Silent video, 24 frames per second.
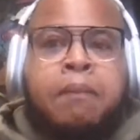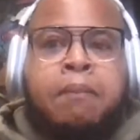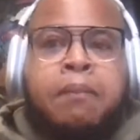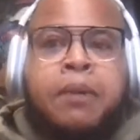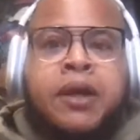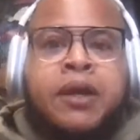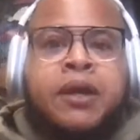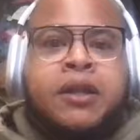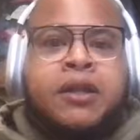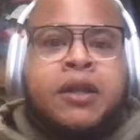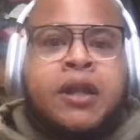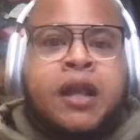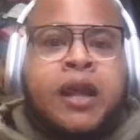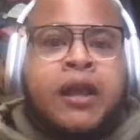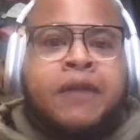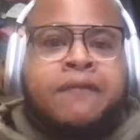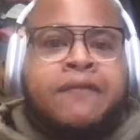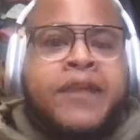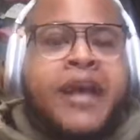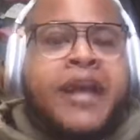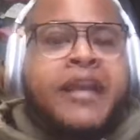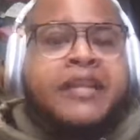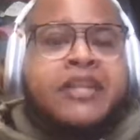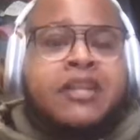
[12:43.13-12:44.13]
But
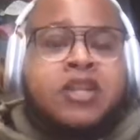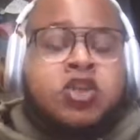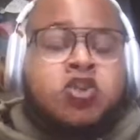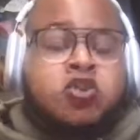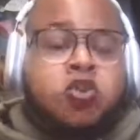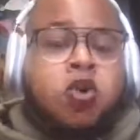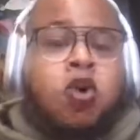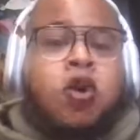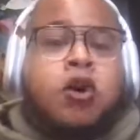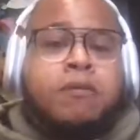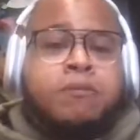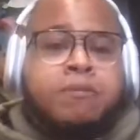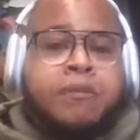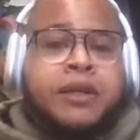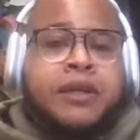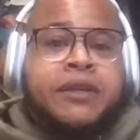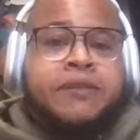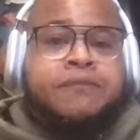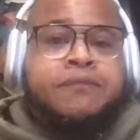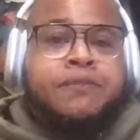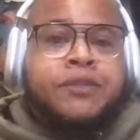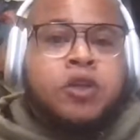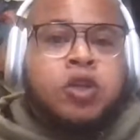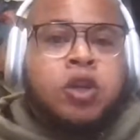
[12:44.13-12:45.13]
that destroyed
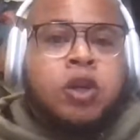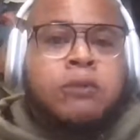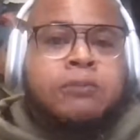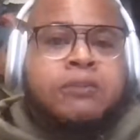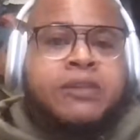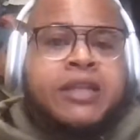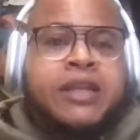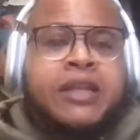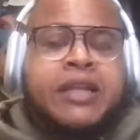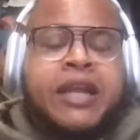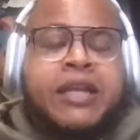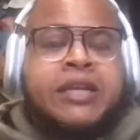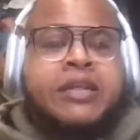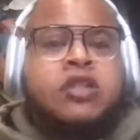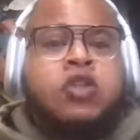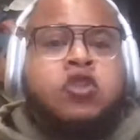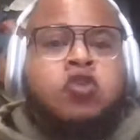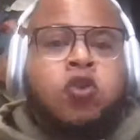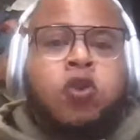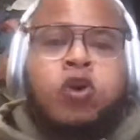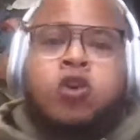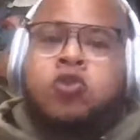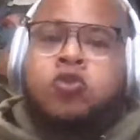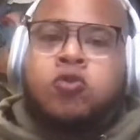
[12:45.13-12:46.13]
me. You know what I'm saying? That
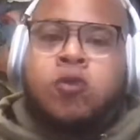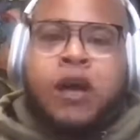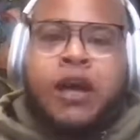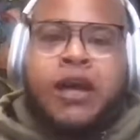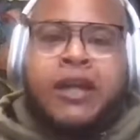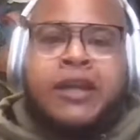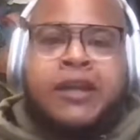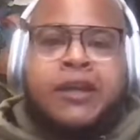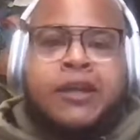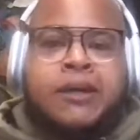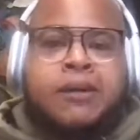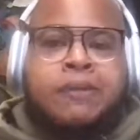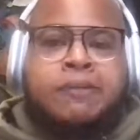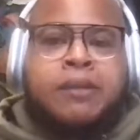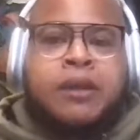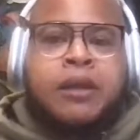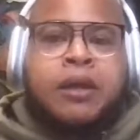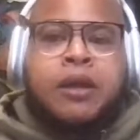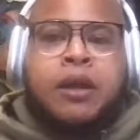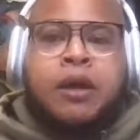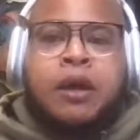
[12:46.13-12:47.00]
destroyed who I am.